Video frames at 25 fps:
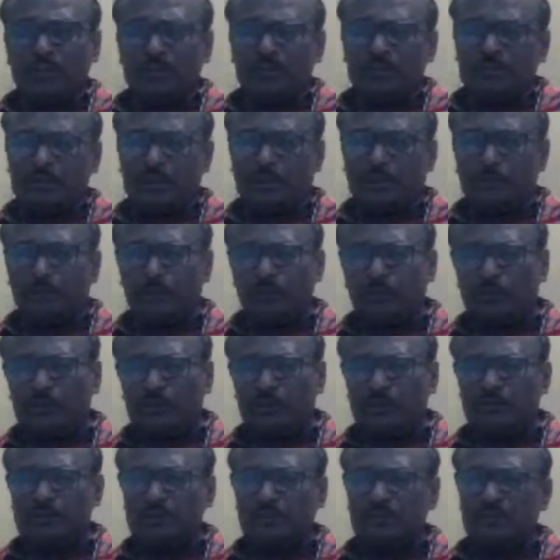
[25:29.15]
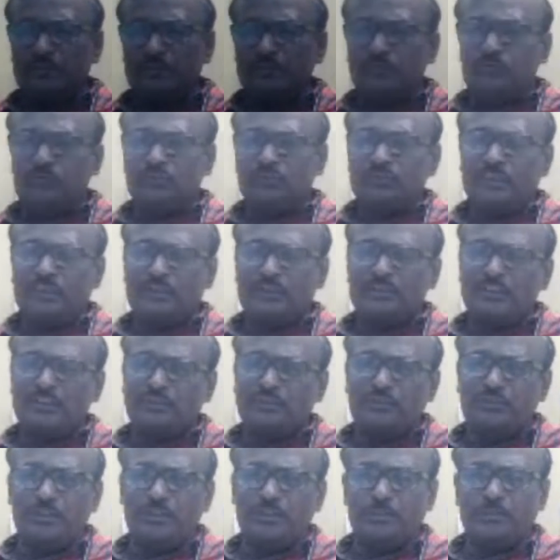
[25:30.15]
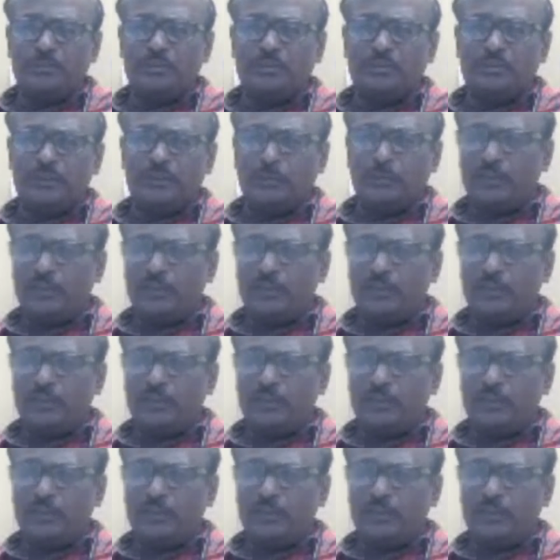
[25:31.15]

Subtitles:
are more than that session division, different